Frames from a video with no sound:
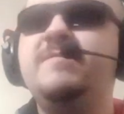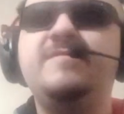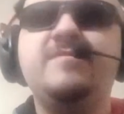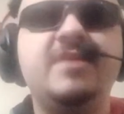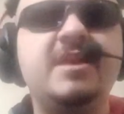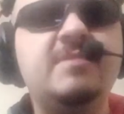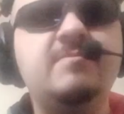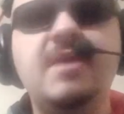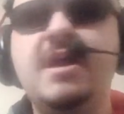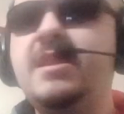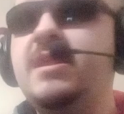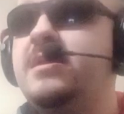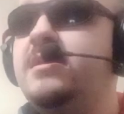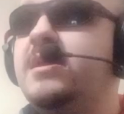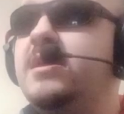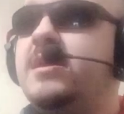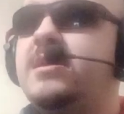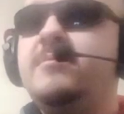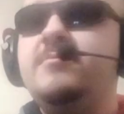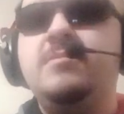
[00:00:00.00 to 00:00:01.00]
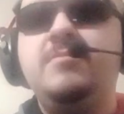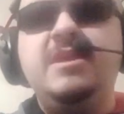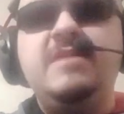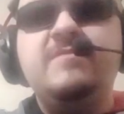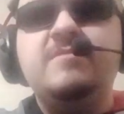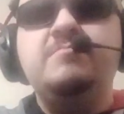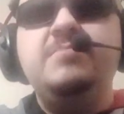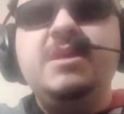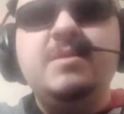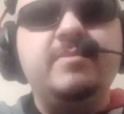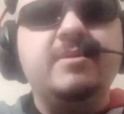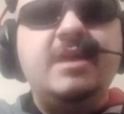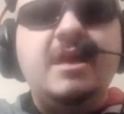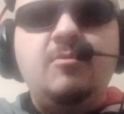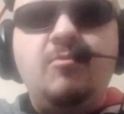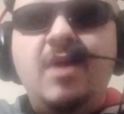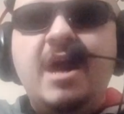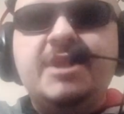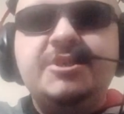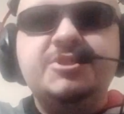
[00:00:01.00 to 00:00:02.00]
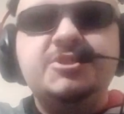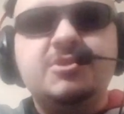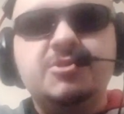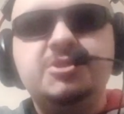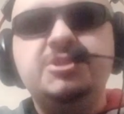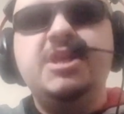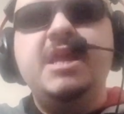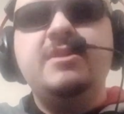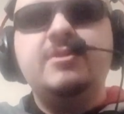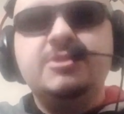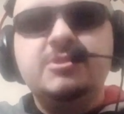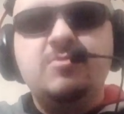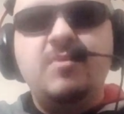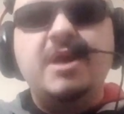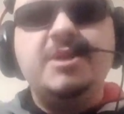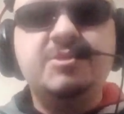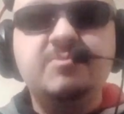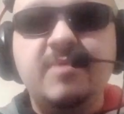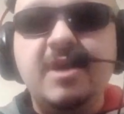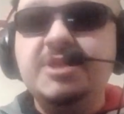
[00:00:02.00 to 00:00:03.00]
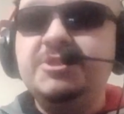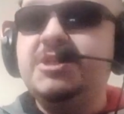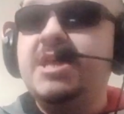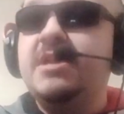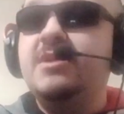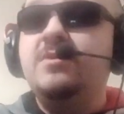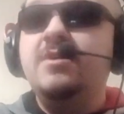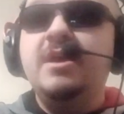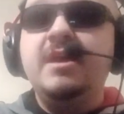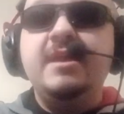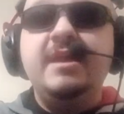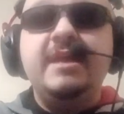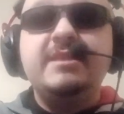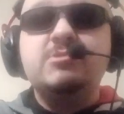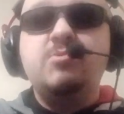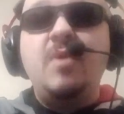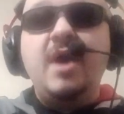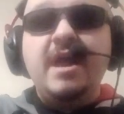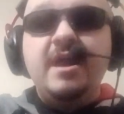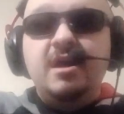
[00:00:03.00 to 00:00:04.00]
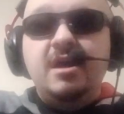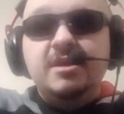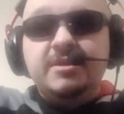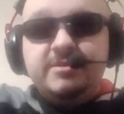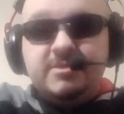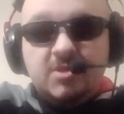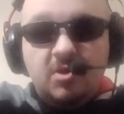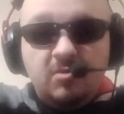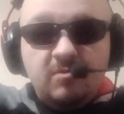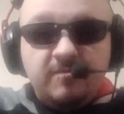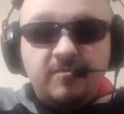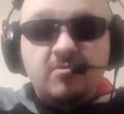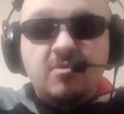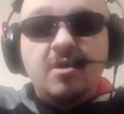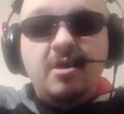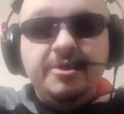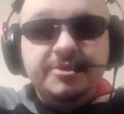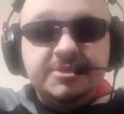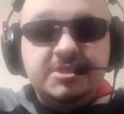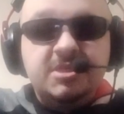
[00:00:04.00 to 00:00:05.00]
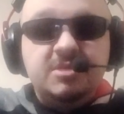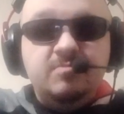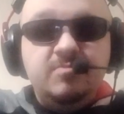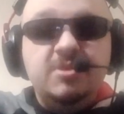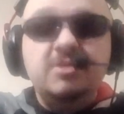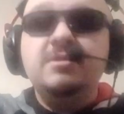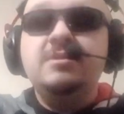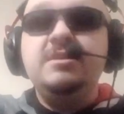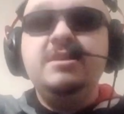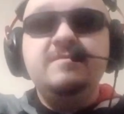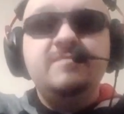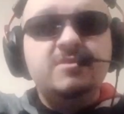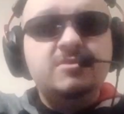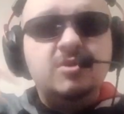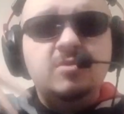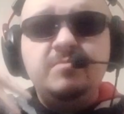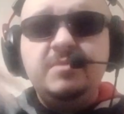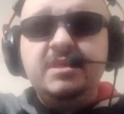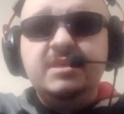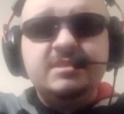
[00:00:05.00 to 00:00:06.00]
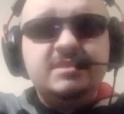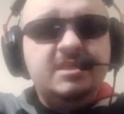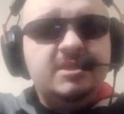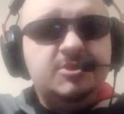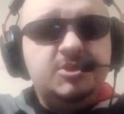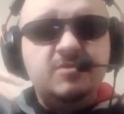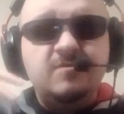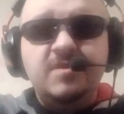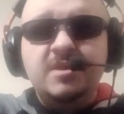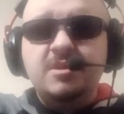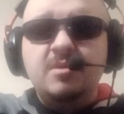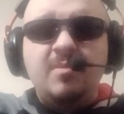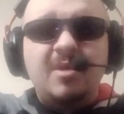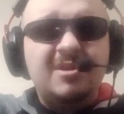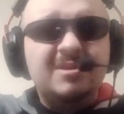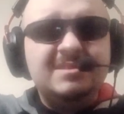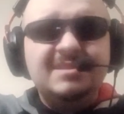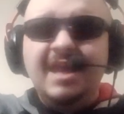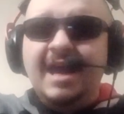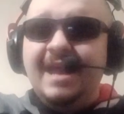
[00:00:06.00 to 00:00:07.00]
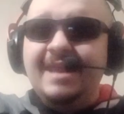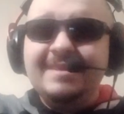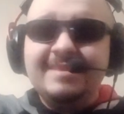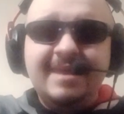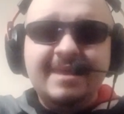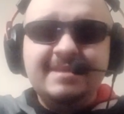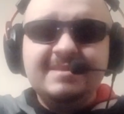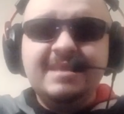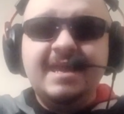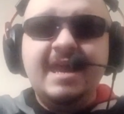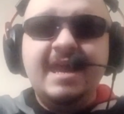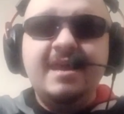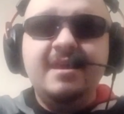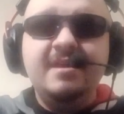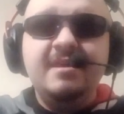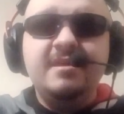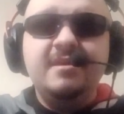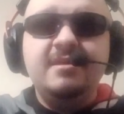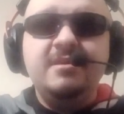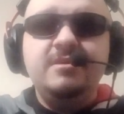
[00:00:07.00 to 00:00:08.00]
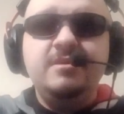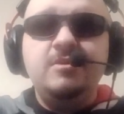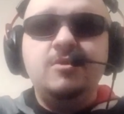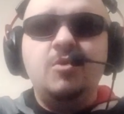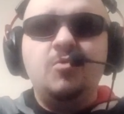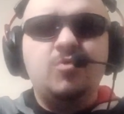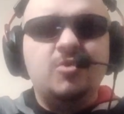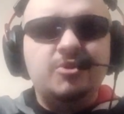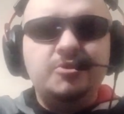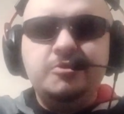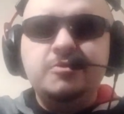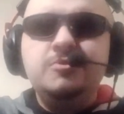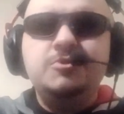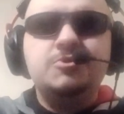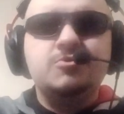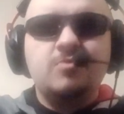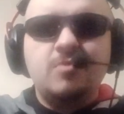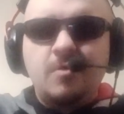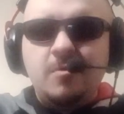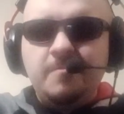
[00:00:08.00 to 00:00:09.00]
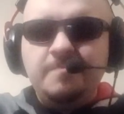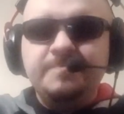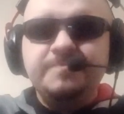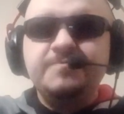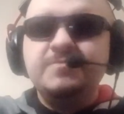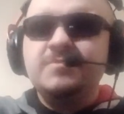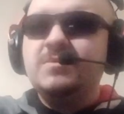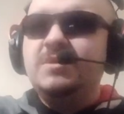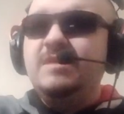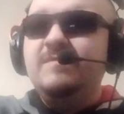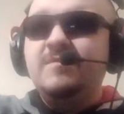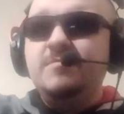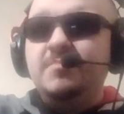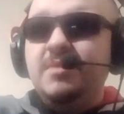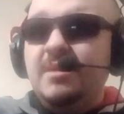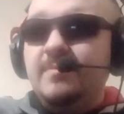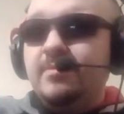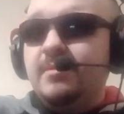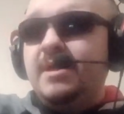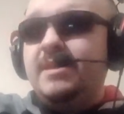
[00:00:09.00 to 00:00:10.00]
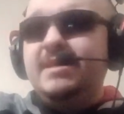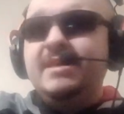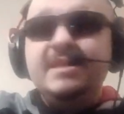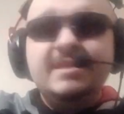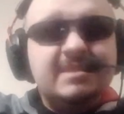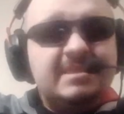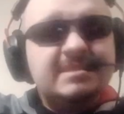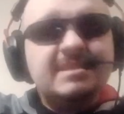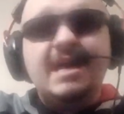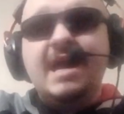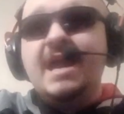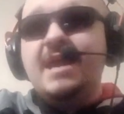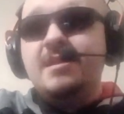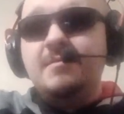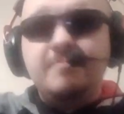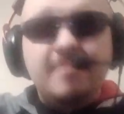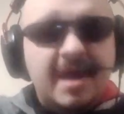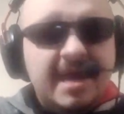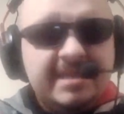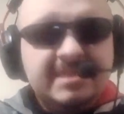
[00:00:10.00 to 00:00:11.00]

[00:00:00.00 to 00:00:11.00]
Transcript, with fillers: Flamehead and even people that watch their channels and watch my channel, it's why us overall as a community, even though me and TG Venom aren't tight like that, you know, we're neutral, even people on his side on my